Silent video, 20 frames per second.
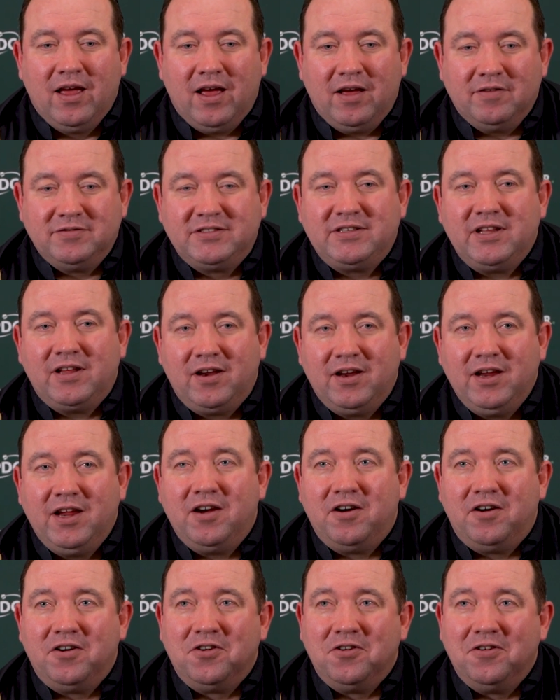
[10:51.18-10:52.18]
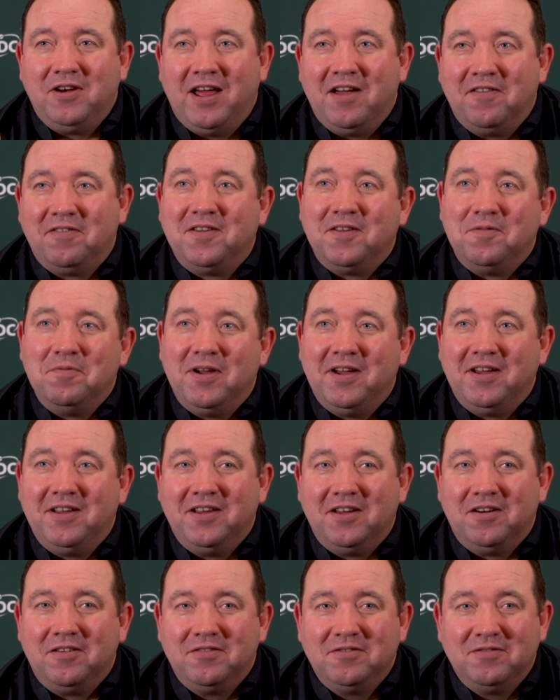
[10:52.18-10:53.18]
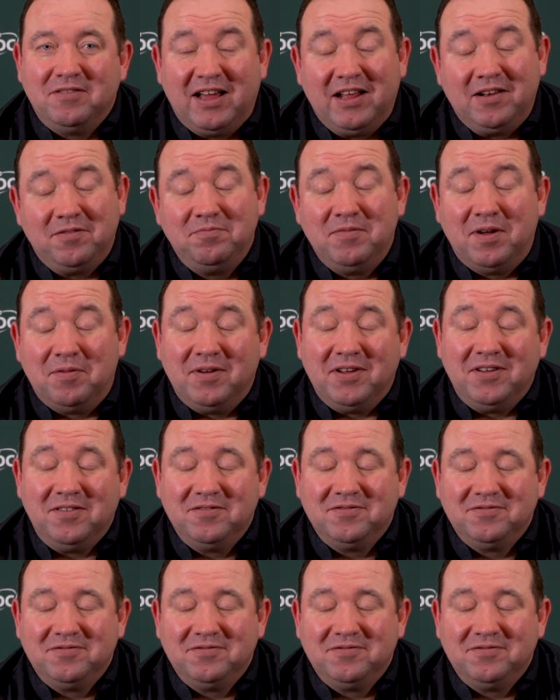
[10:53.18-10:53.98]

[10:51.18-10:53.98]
I've still a year or two left of me, you know, well, maybe,